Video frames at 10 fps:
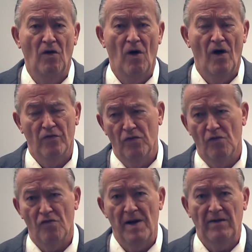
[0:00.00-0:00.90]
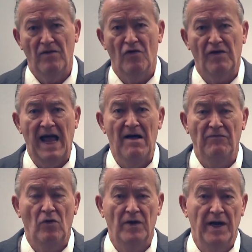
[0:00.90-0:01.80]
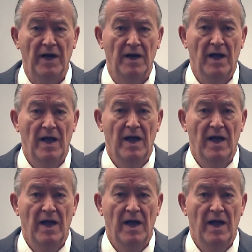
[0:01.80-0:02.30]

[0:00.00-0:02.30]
laws with respect to scaffolding